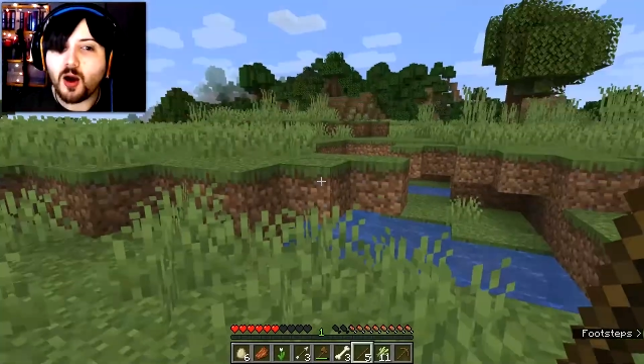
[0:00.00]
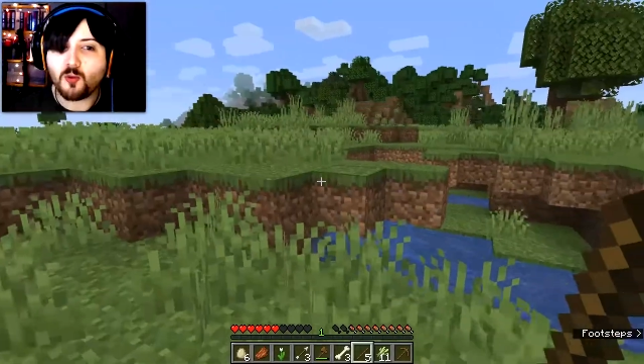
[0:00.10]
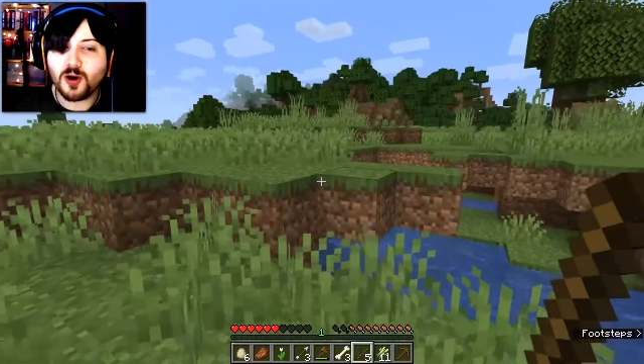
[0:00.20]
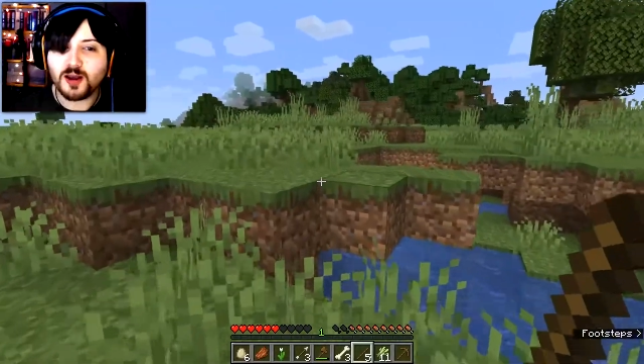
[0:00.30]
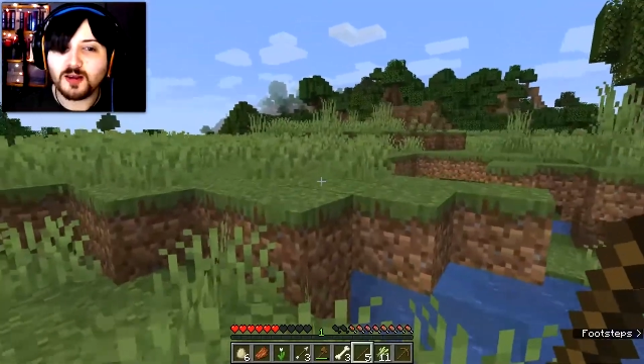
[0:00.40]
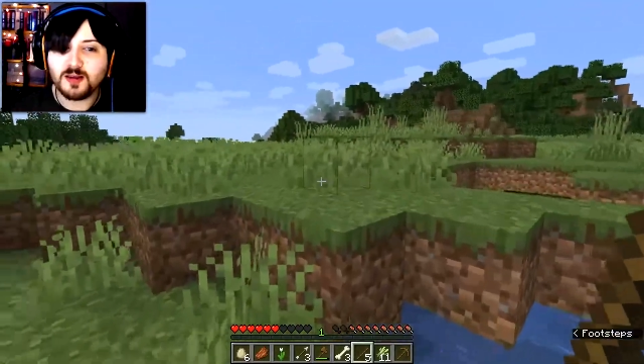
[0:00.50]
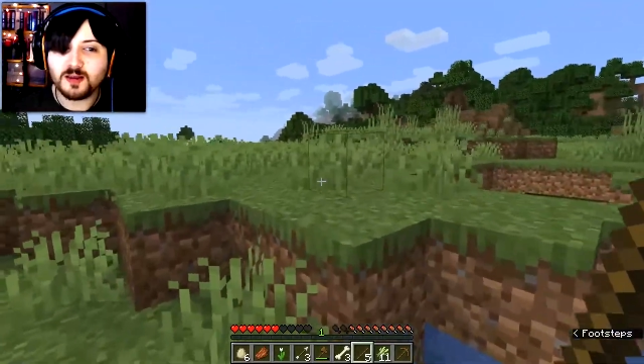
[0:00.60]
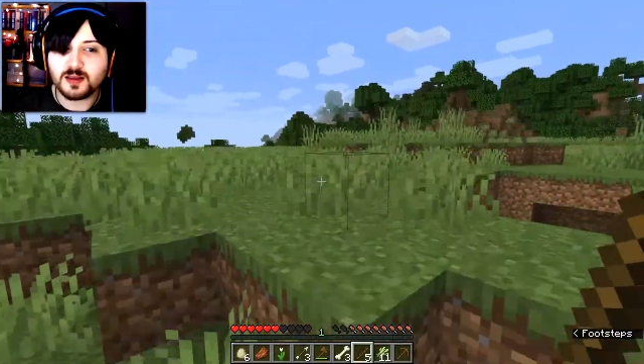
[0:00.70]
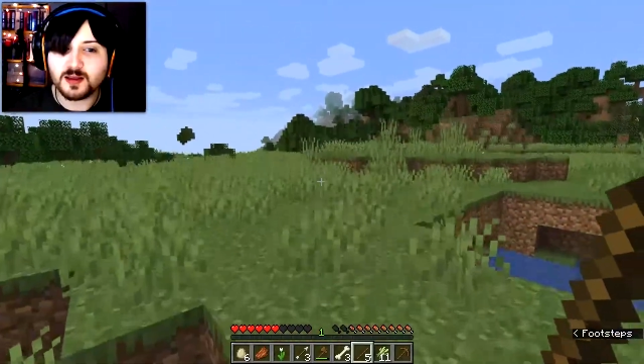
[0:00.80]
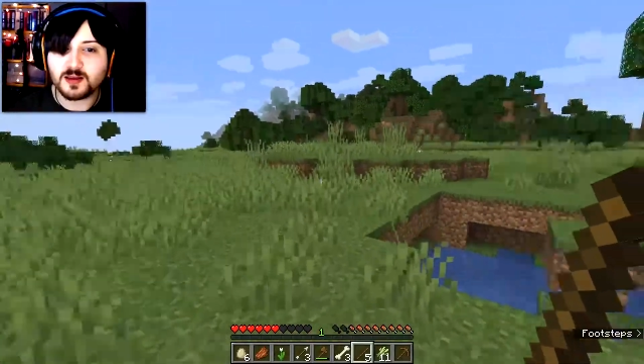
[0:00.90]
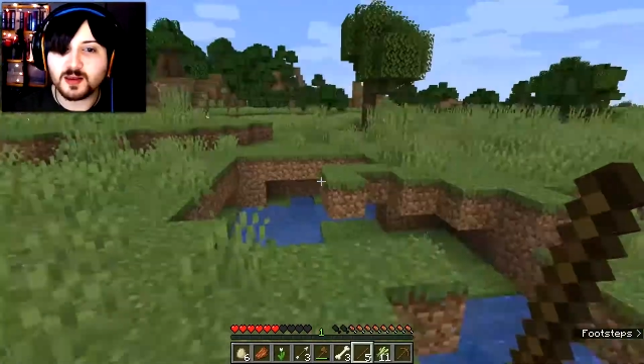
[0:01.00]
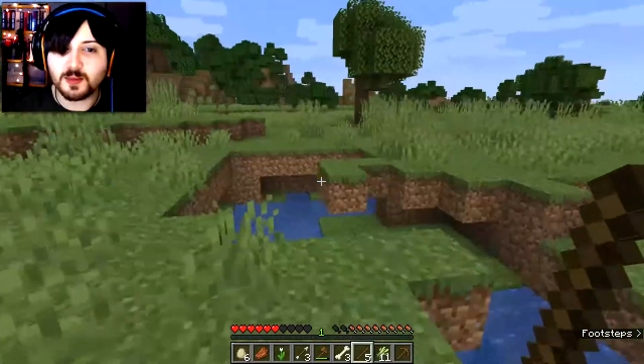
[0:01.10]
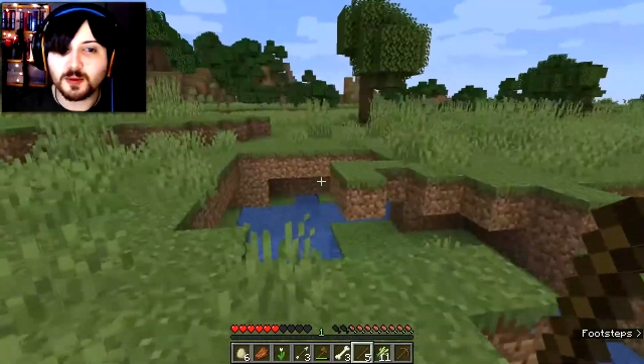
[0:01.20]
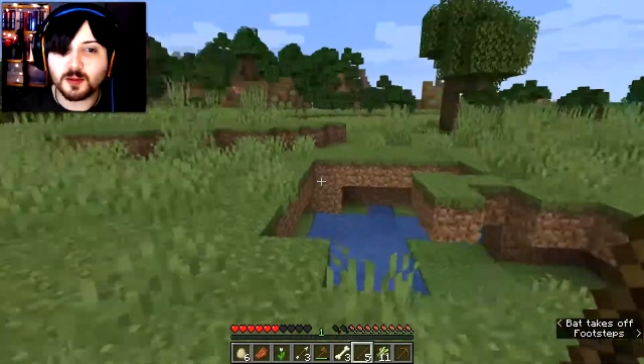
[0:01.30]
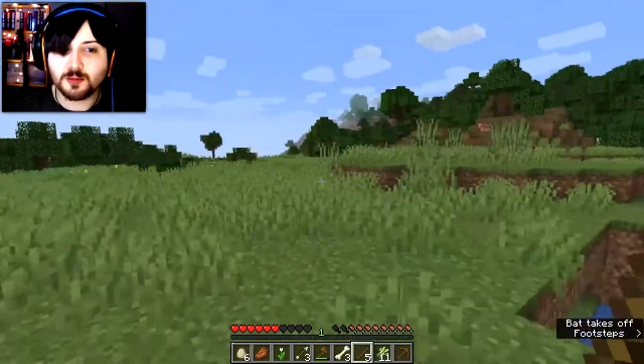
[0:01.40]
Why is this
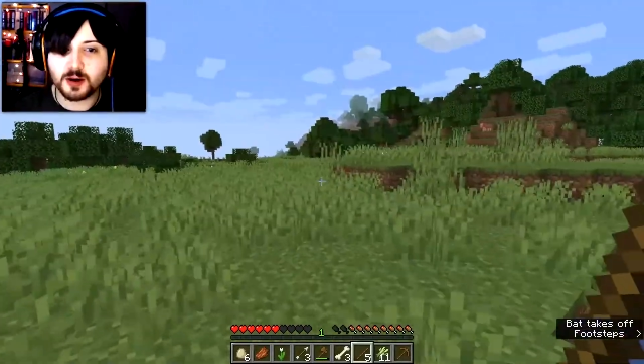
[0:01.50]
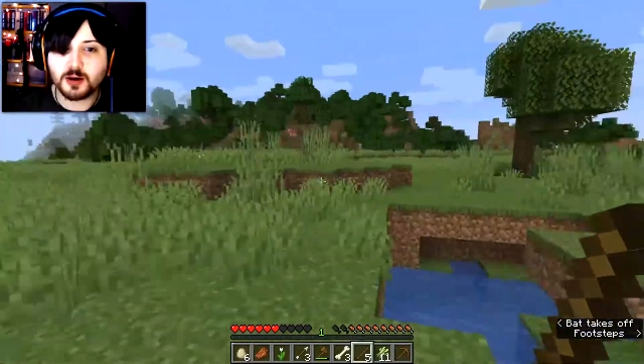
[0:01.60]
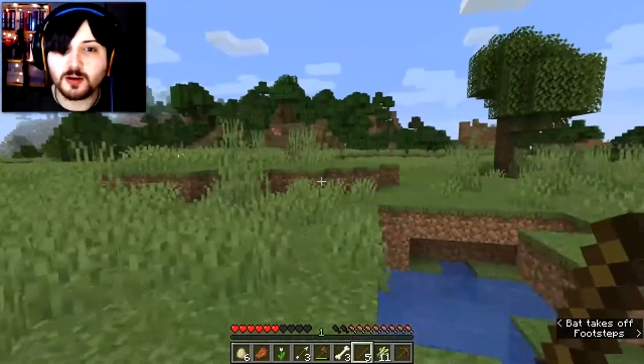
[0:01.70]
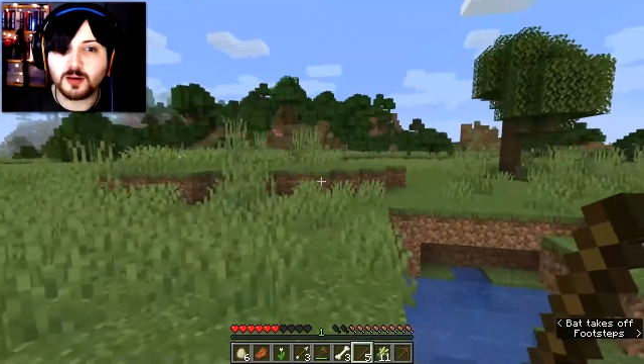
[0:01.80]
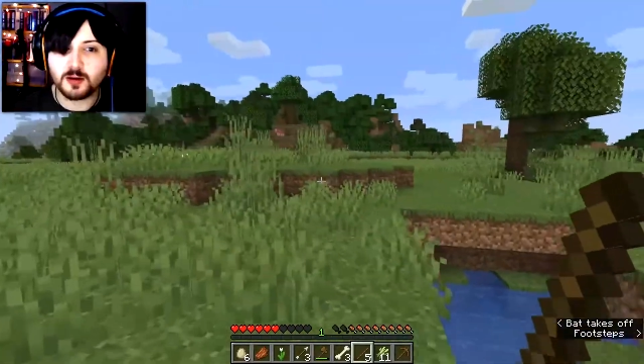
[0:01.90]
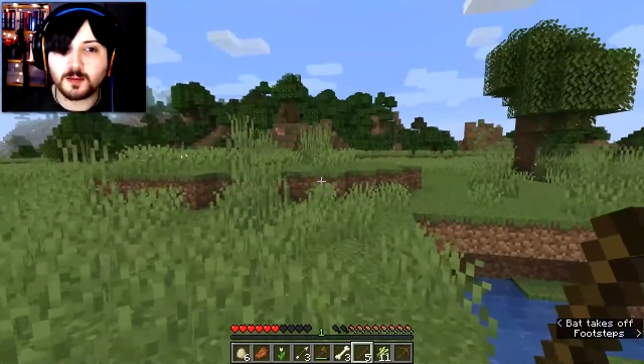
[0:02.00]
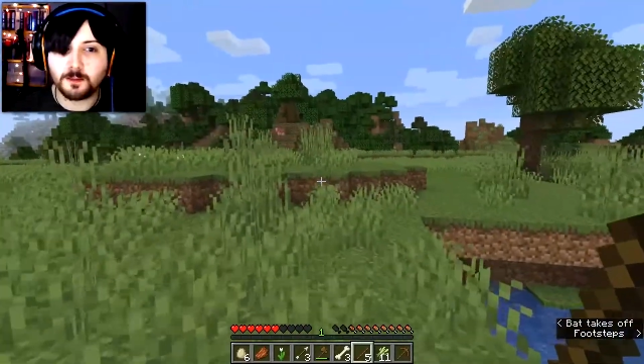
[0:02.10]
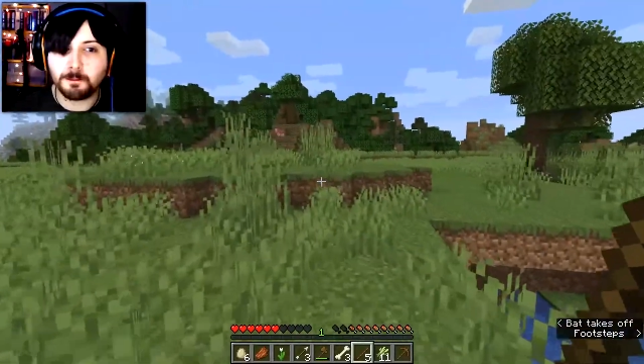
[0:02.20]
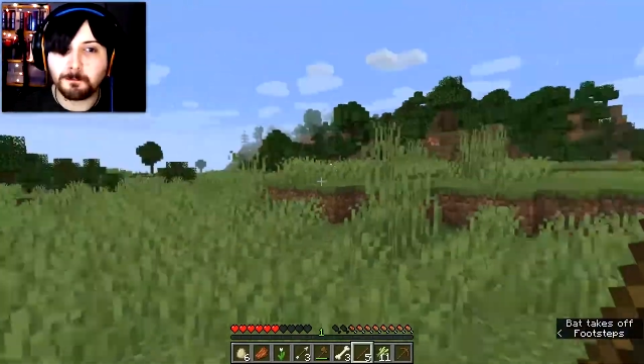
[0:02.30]
landscape all buggered though?